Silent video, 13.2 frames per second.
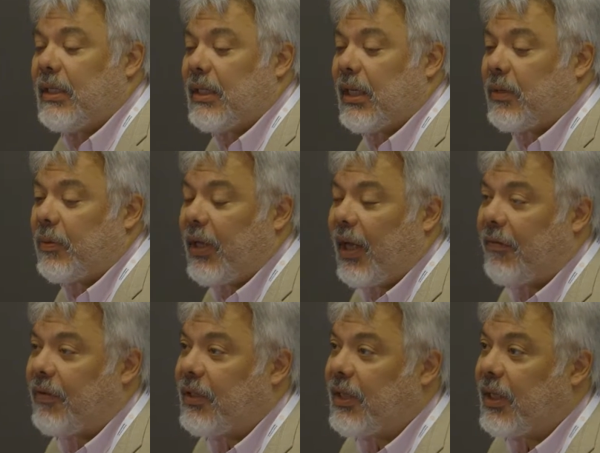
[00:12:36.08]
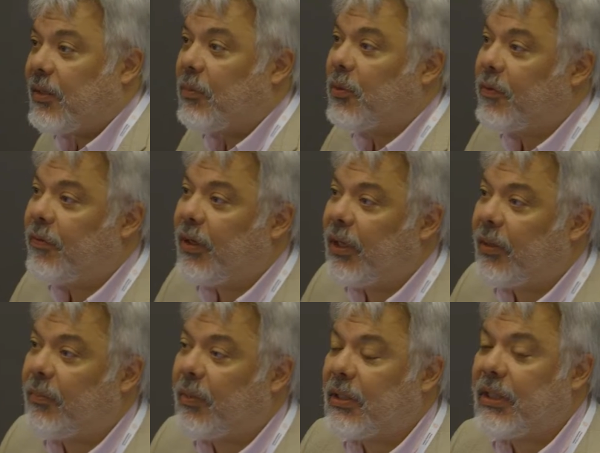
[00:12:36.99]
that we have in the
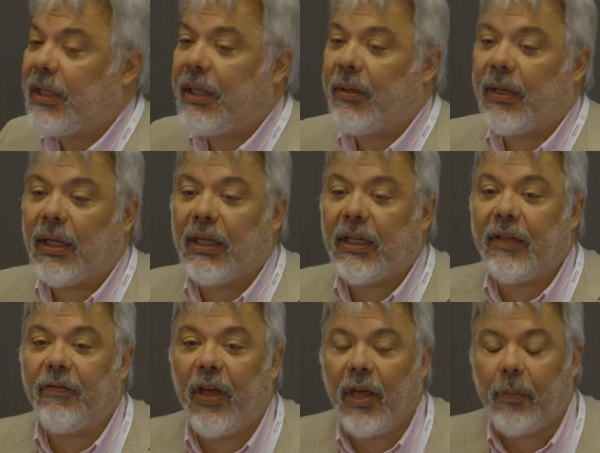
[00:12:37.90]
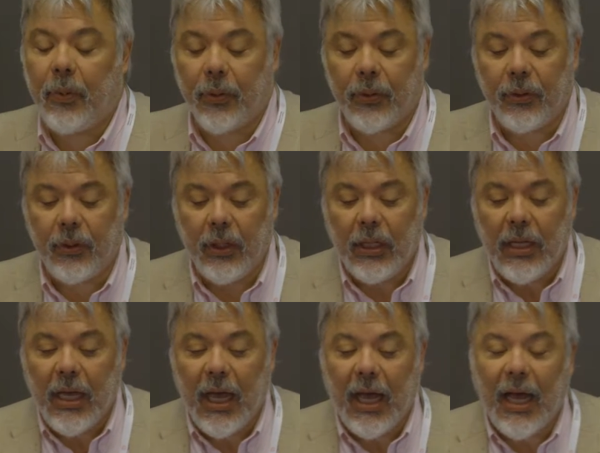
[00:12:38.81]
atmosphere, particularly vapor,
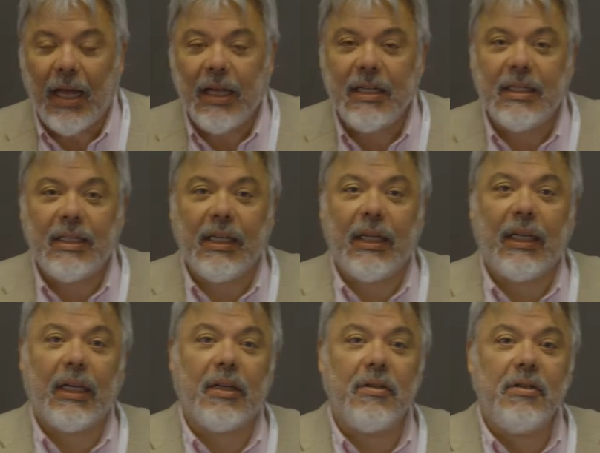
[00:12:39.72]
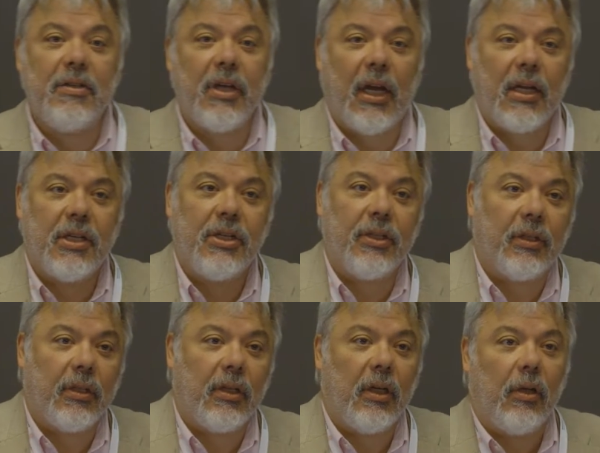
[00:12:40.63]
and the
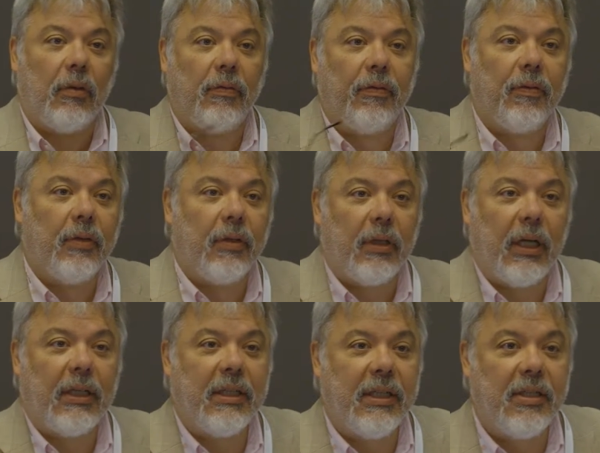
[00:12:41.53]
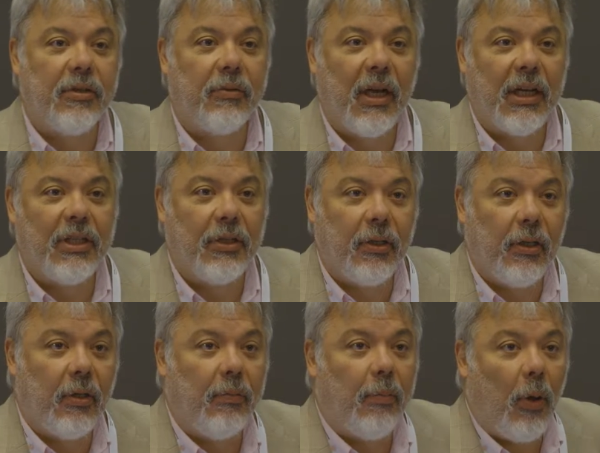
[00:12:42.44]
conjunction of and the interaction
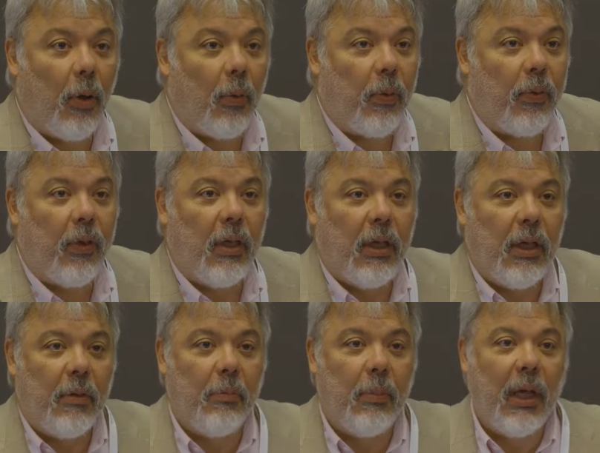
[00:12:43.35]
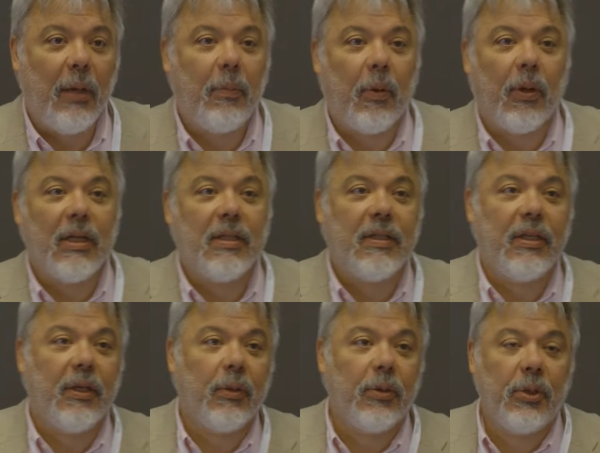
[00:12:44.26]
of both vapor and
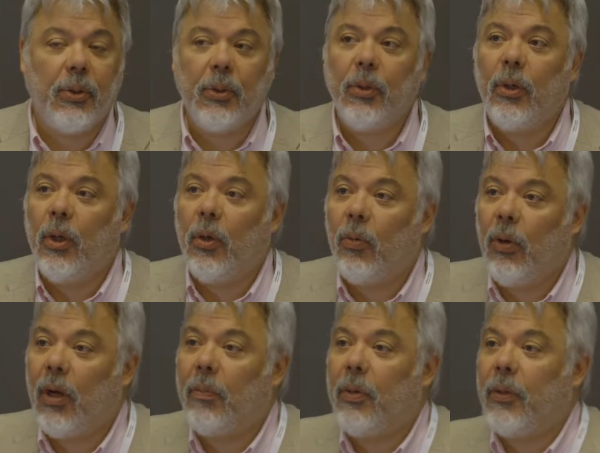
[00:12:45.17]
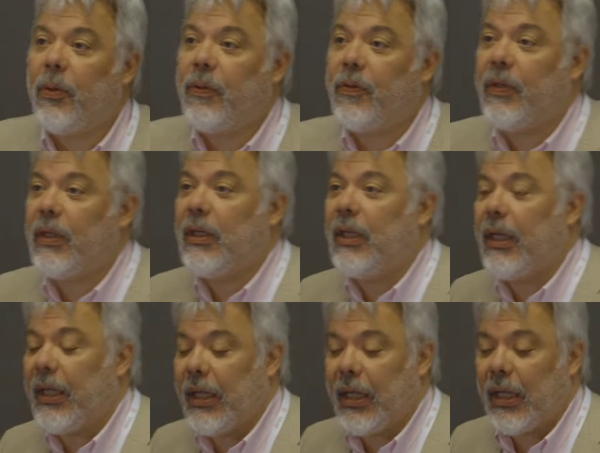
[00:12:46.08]
CO2 were producing
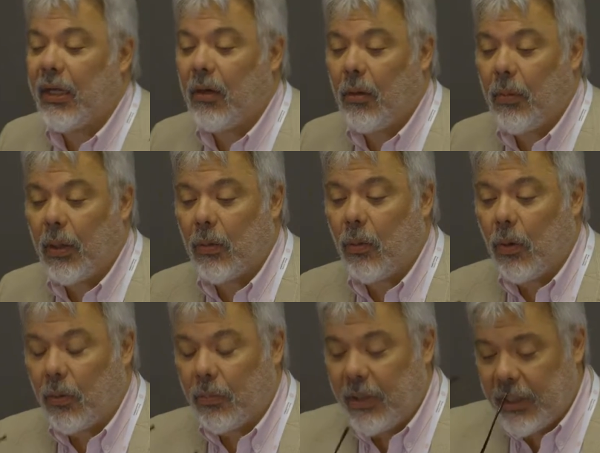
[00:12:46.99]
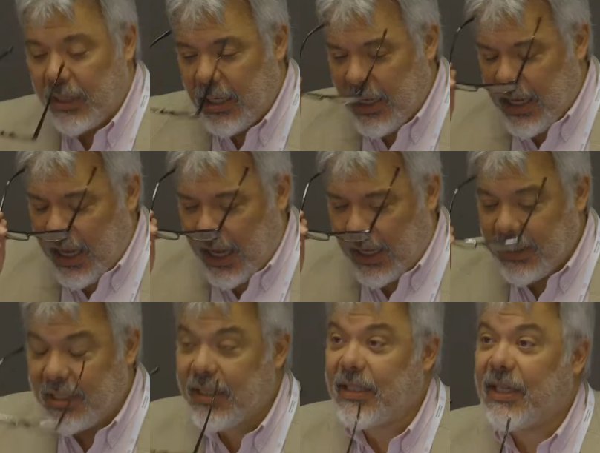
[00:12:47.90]
global warming.
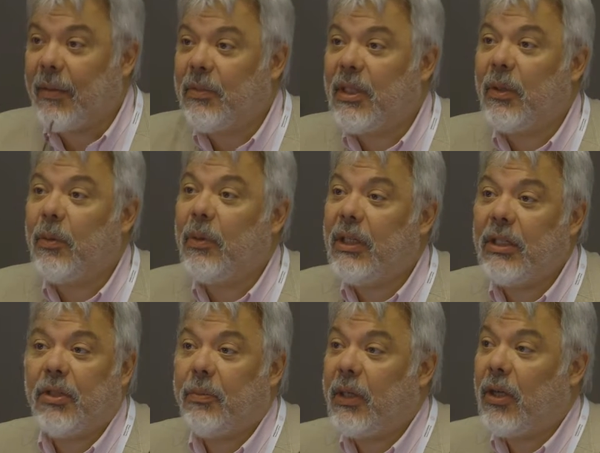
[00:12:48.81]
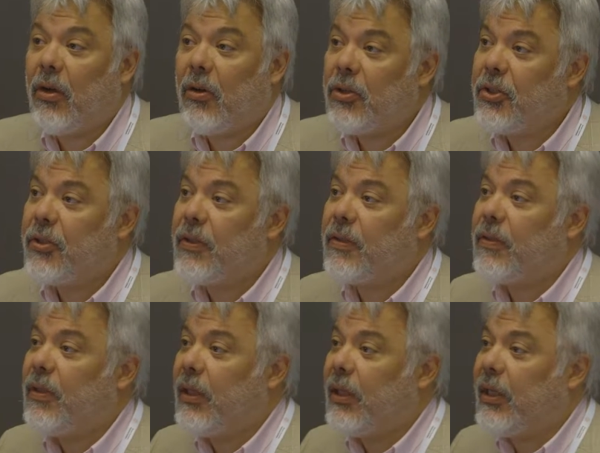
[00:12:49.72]
And this is something we need to be
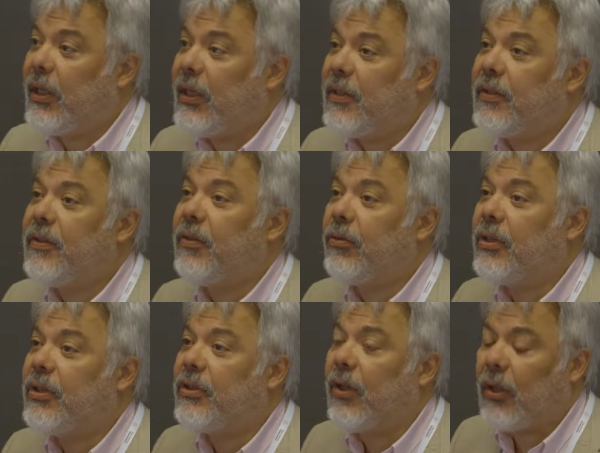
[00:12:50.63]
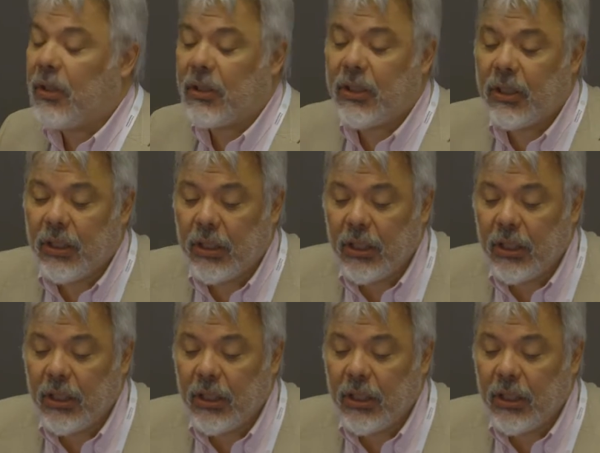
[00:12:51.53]
conscious. It is a result